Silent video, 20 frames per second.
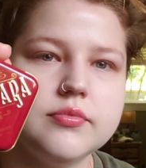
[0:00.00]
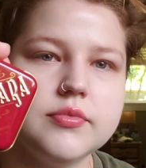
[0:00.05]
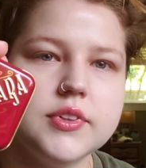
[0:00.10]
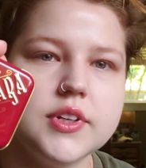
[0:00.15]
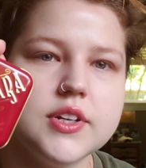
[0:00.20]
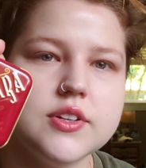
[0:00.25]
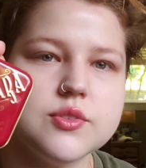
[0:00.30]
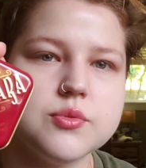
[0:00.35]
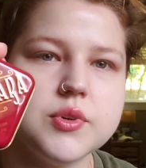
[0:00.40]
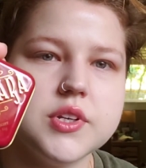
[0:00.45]

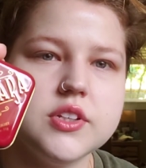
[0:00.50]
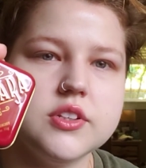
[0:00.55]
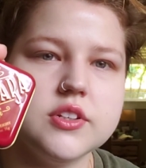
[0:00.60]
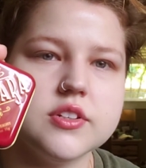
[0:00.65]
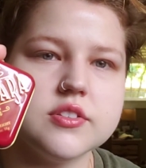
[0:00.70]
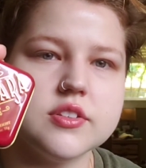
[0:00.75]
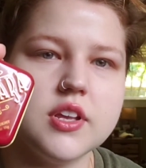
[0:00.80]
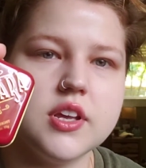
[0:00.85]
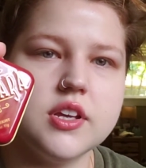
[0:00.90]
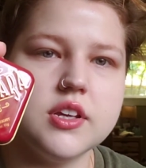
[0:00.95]
There's what it
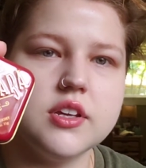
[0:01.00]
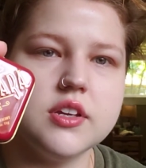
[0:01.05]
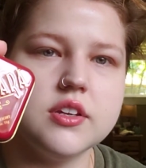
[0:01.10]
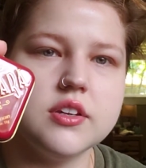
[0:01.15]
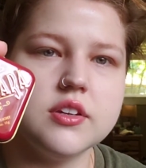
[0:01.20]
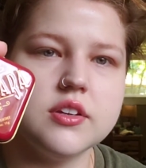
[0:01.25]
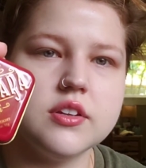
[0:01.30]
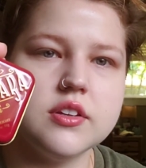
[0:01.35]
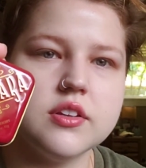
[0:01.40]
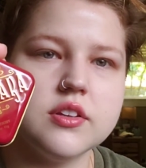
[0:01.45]
looks like.
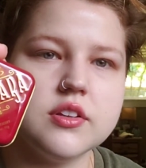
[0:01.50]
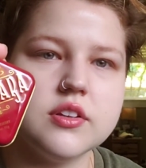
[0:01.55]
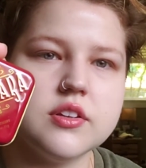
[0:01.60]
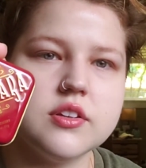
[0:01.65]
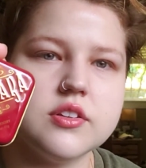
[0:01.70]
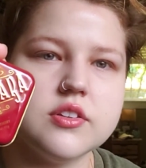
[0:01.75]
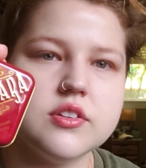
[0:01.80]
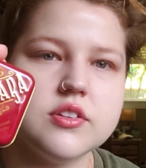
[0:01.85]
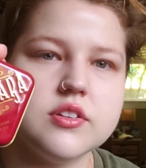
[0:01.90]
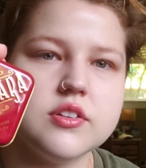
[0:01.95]

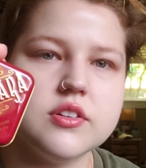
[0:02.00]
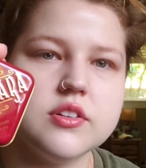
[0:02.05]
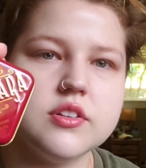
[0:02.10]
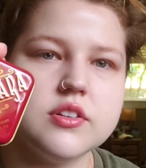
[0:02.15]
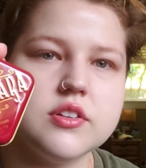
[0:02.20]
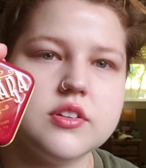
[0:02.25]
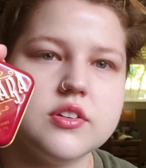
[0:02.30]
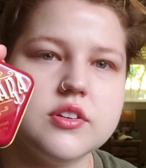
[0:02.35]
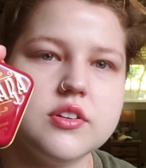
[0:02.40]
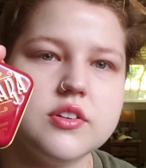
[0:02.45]

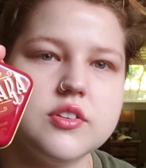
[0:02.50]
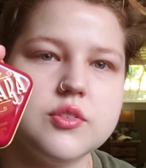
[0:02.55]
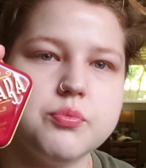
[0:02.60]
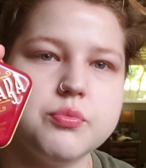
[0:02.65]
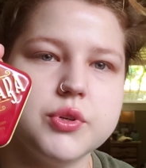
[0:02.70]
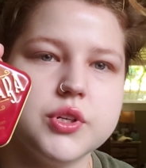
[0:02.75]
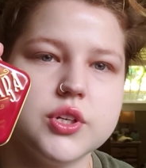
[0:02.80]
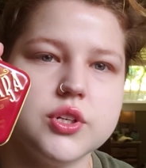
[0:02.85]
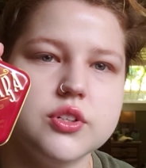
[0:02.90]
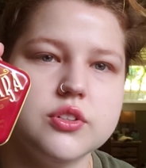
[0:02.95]
It's
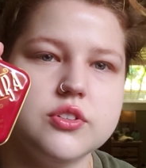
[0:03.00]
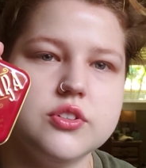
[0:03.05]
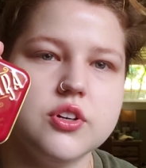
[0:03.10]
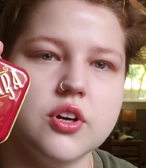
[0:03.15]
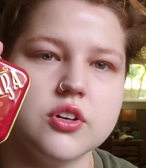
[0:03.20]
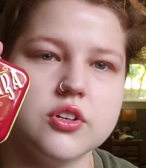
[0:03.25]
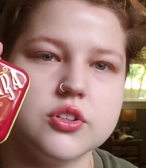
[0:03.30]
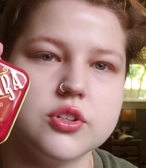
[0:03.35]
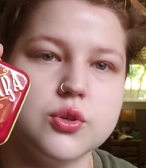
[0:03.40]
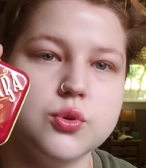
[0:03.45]
pretty
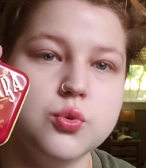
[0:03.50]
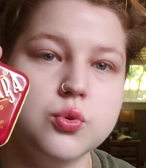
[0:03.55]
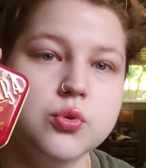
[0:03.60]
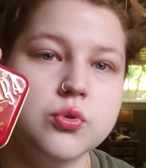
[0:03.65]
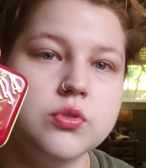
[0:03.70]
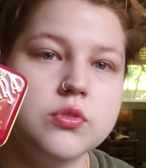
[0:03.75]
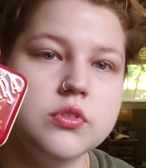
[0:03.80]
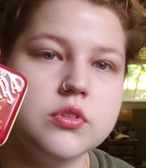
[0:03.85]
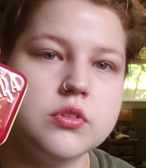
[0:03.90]
darn cool.